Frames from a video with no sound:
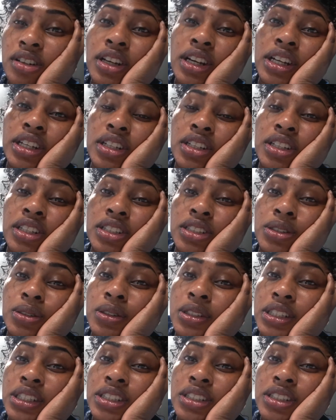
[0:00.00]
I did that so
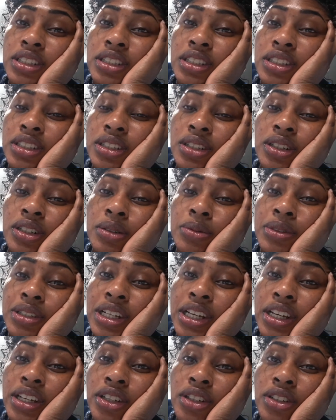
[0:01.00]
lazy. Yo, I'm
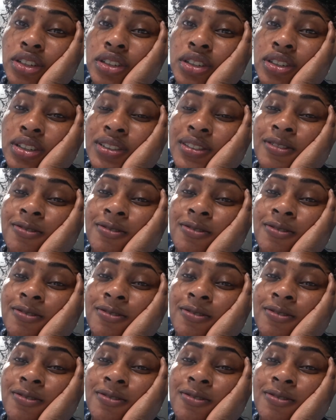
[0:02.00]
tired.